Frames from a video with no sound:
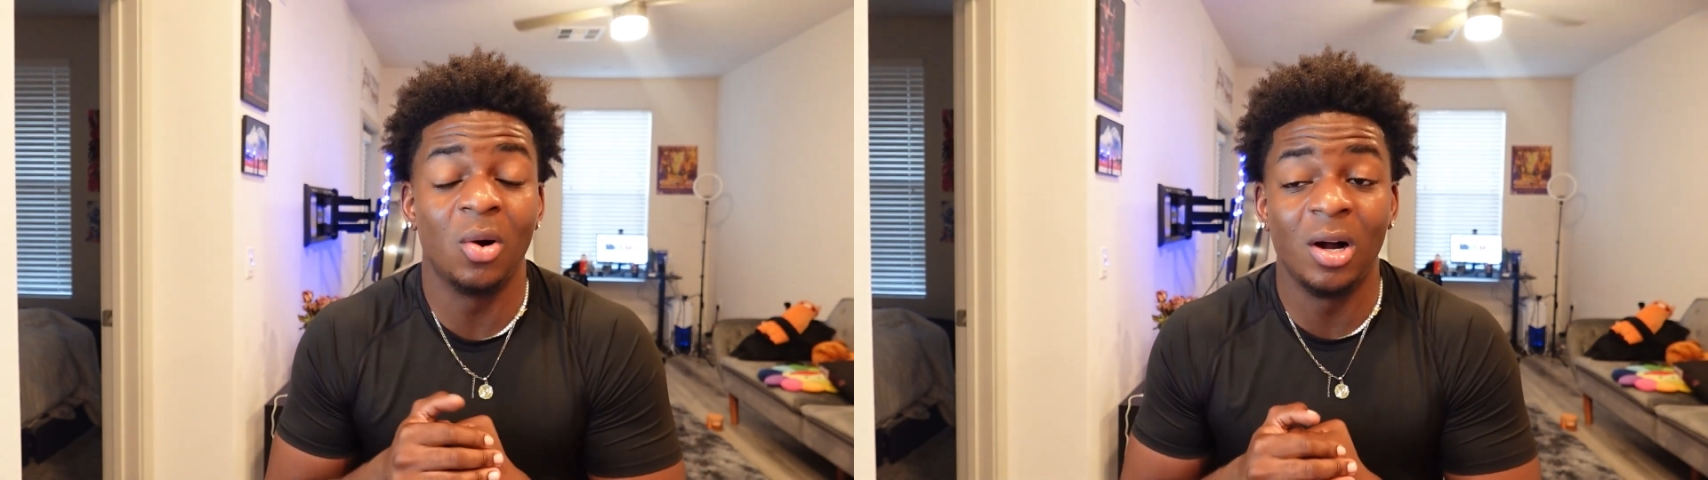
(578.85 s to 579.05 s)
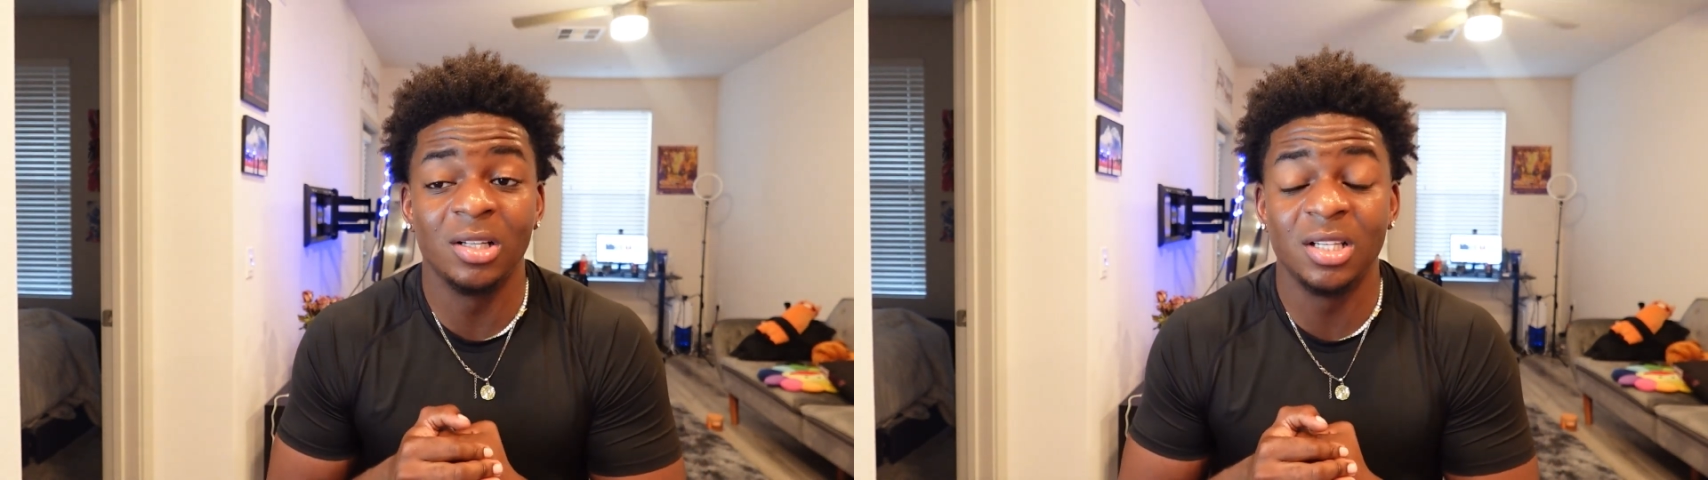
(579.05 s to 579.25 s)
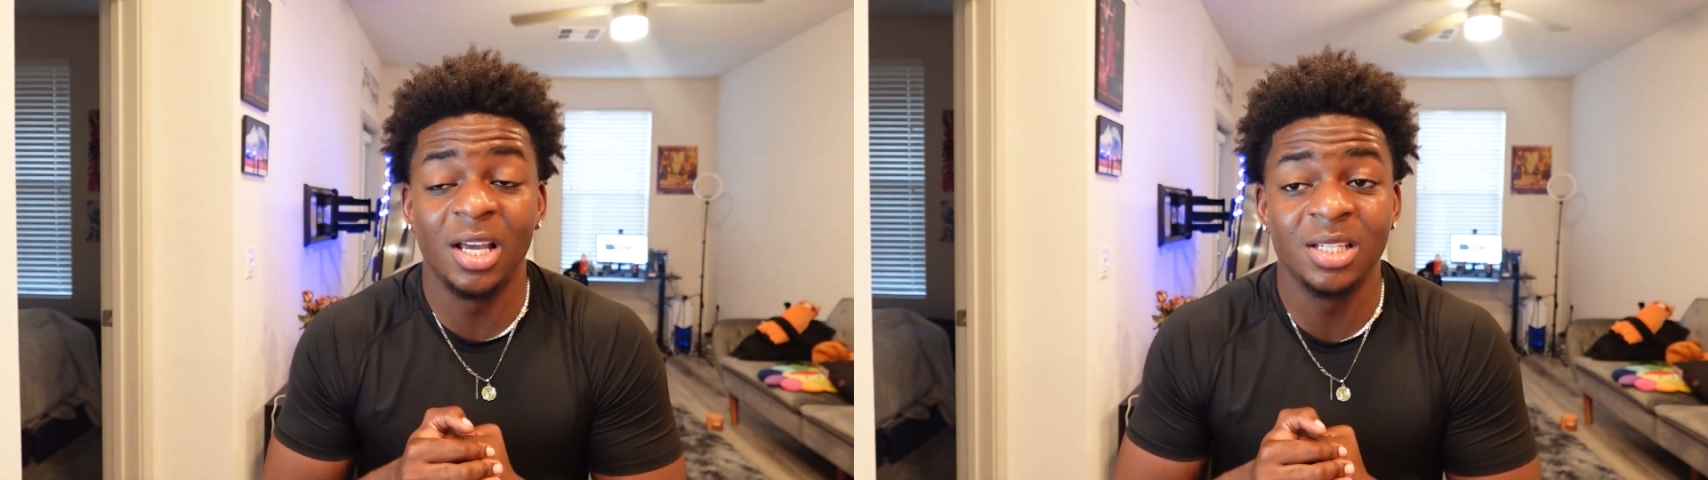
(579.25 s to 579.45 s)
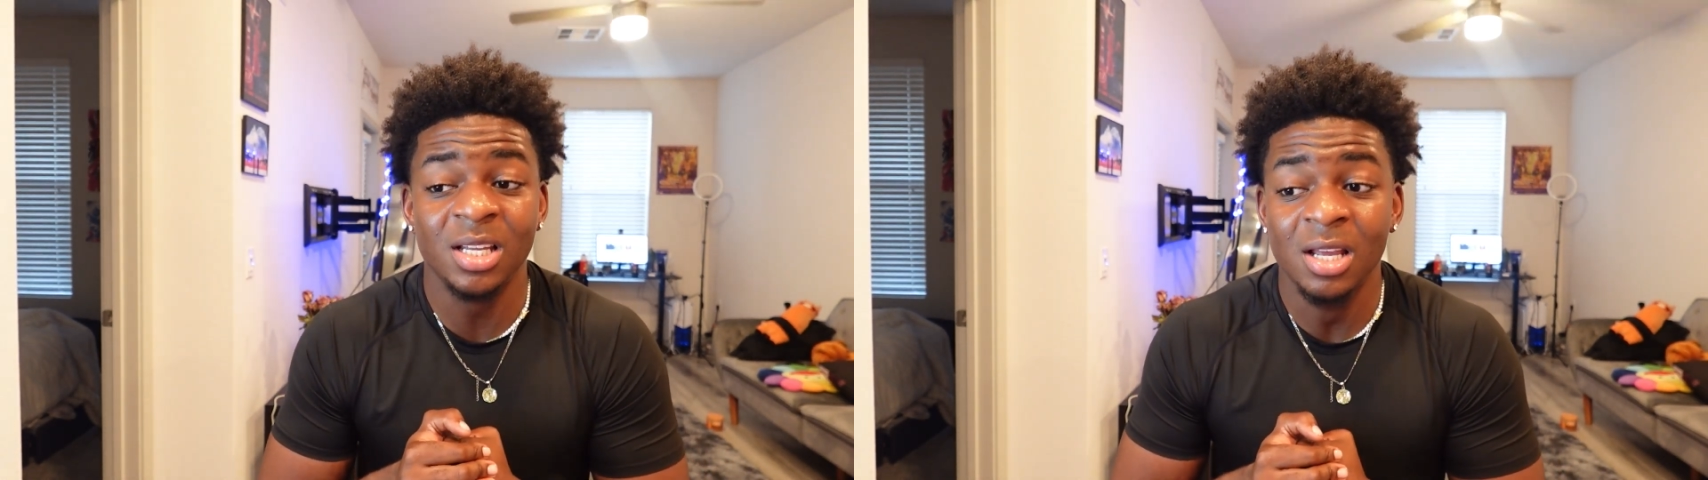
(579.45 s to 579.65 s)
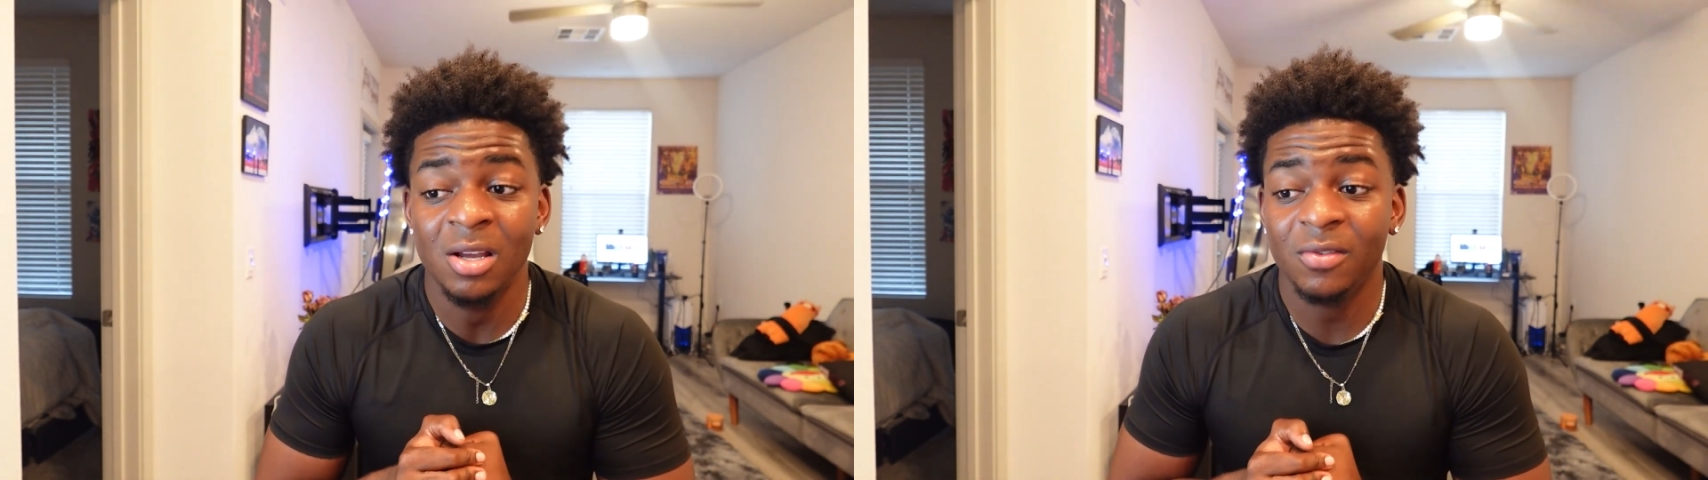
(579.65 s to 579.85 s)

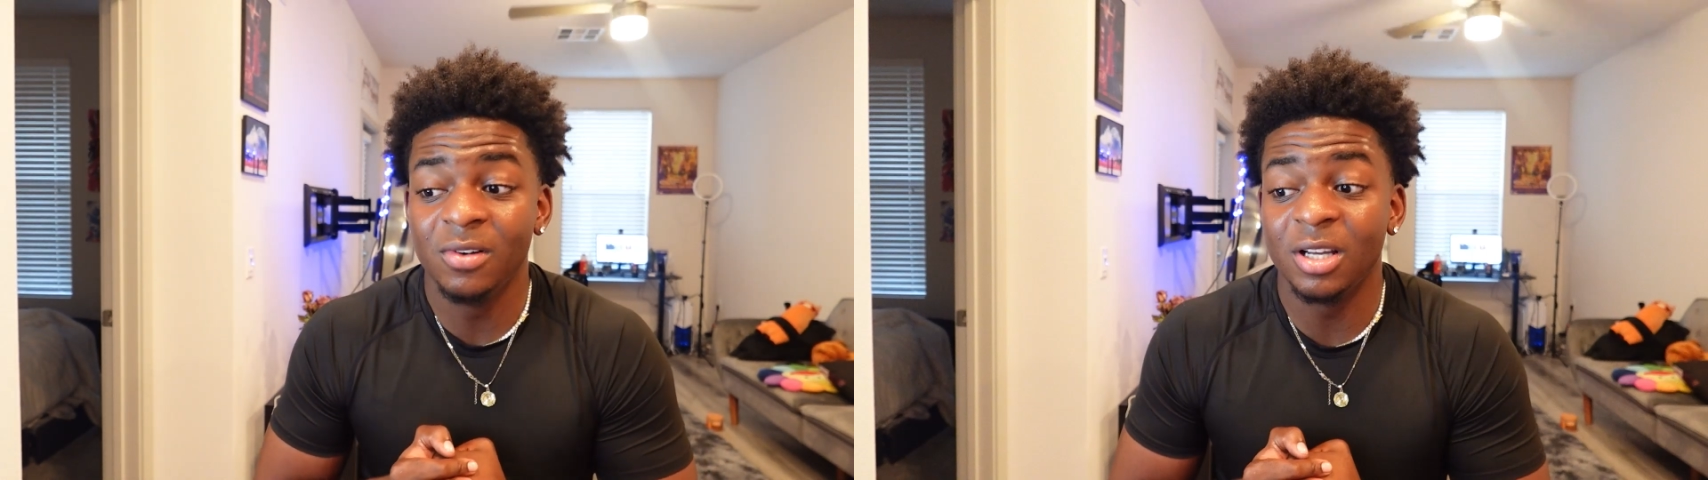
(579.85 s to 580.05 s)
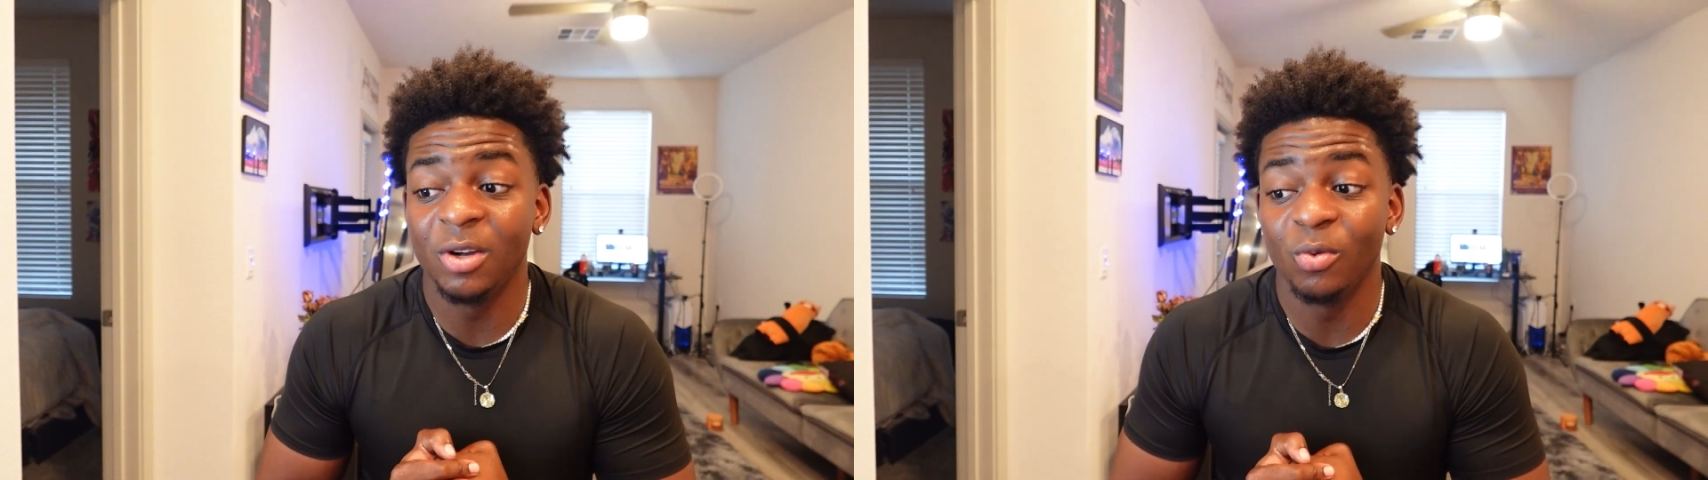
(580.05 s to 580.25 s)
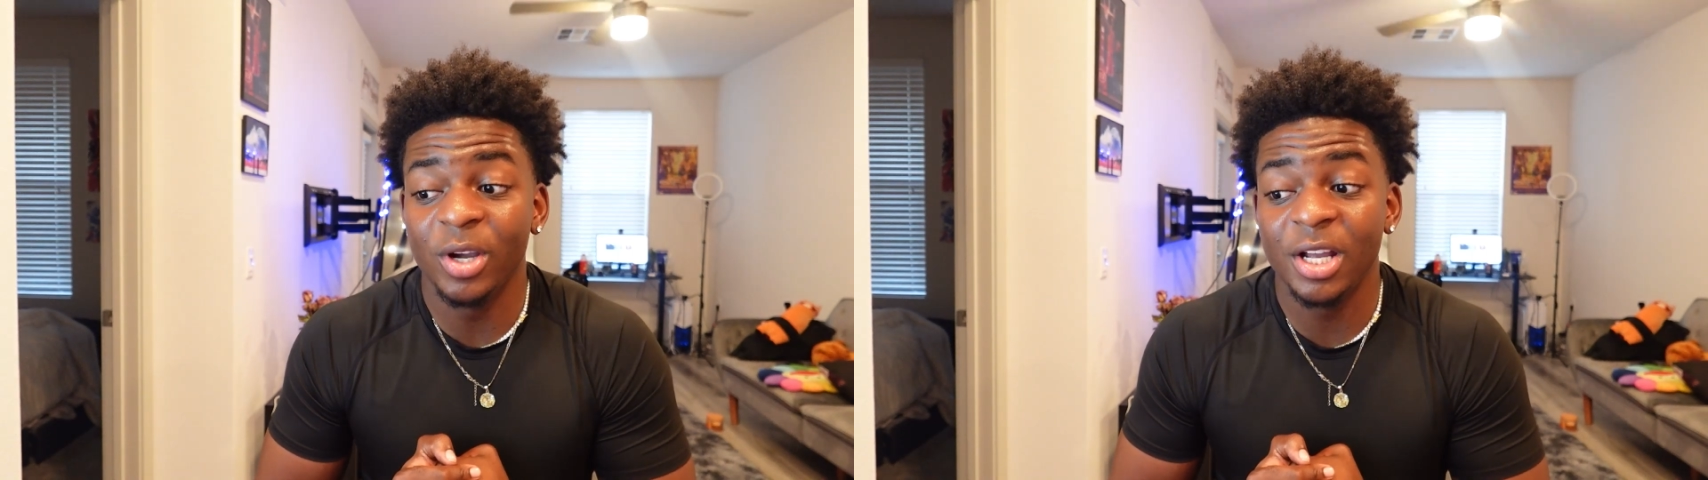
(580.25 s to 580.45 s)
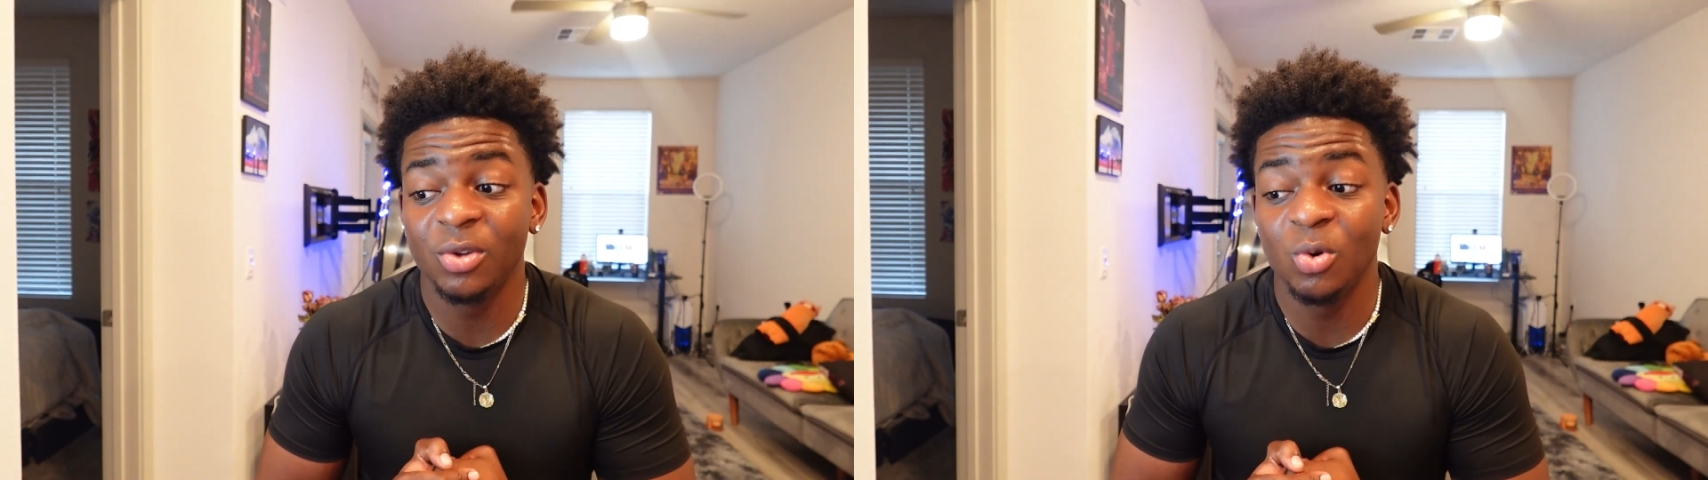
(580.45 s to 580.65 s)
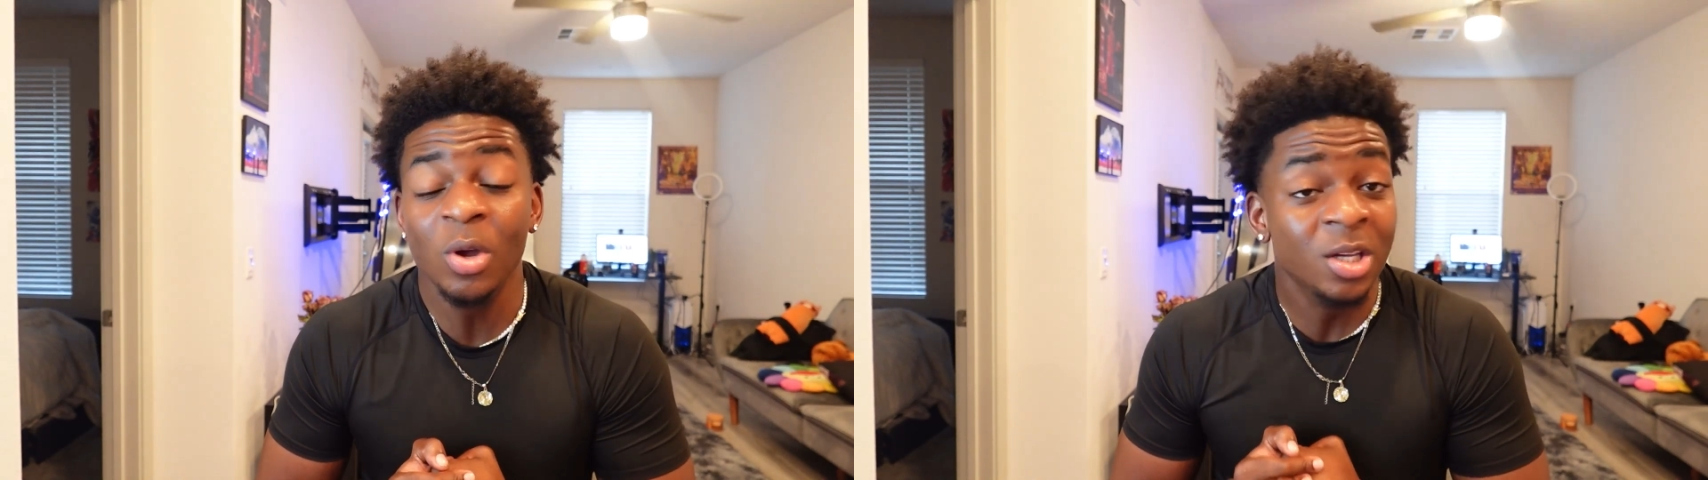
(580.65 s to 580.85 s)
contests, fucking
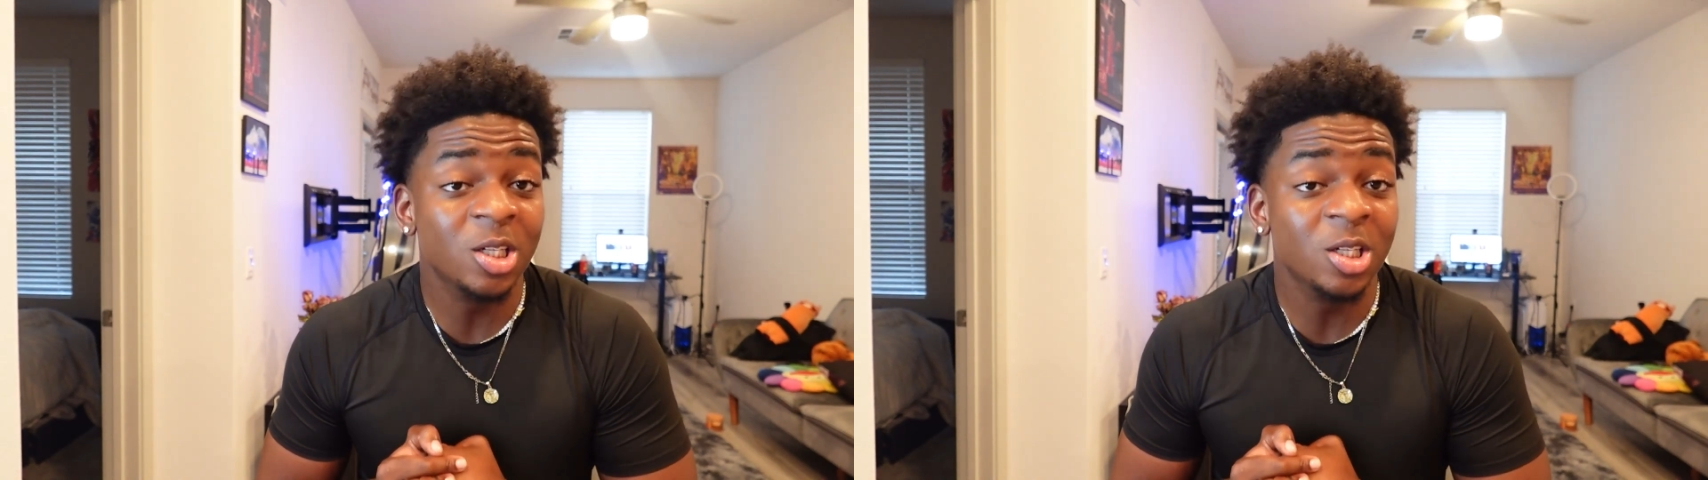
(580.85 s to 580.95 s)
ran through.